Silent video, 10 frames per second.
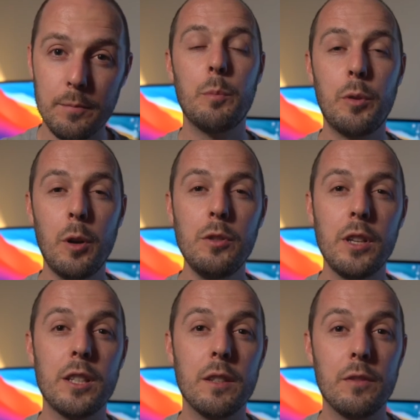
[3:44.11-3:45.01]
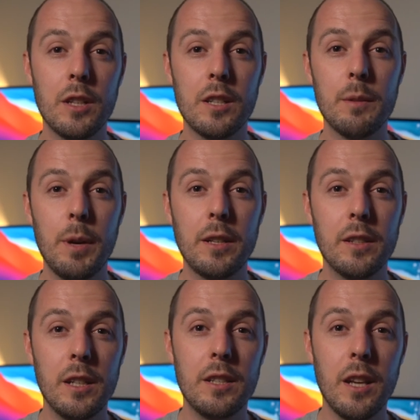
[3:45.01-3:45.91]
The process of
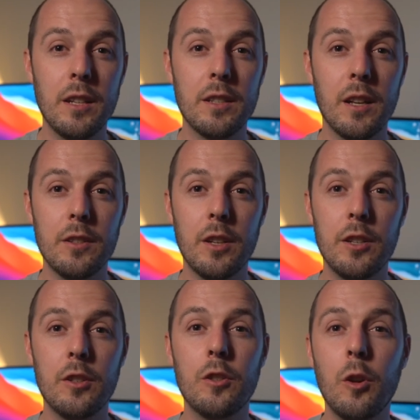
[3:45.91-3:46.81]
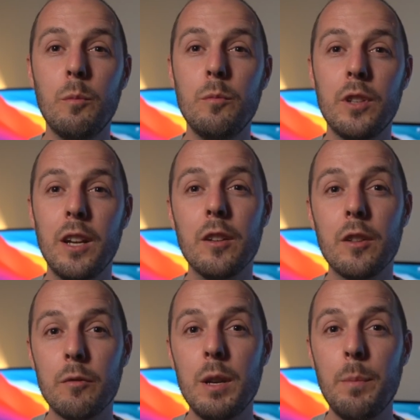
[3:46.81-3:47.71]
systematic desensitization comes in
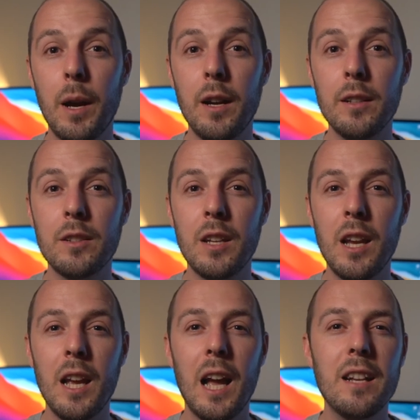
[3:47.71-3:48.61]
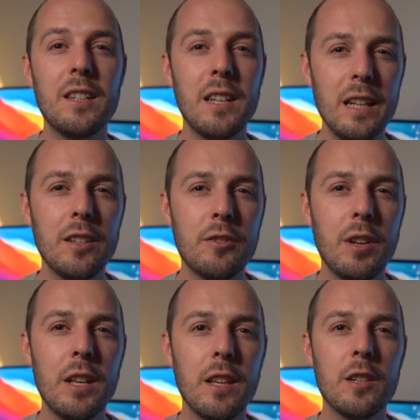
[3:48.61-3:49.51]
three parts, and to
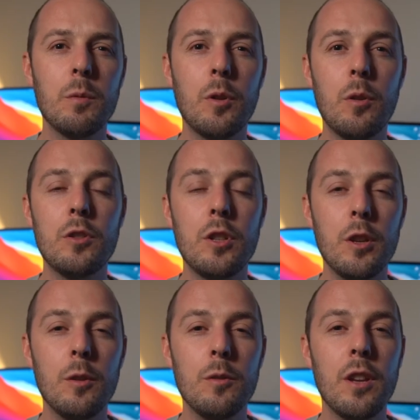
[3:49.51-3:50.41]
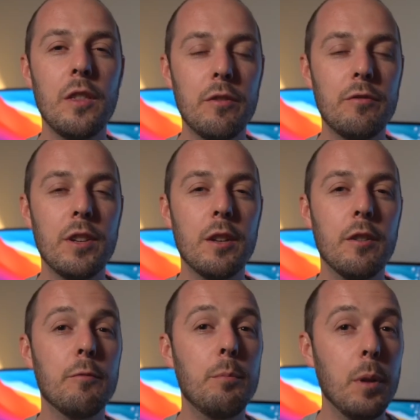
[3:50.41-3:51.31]
illustrate this we're going to use the fear of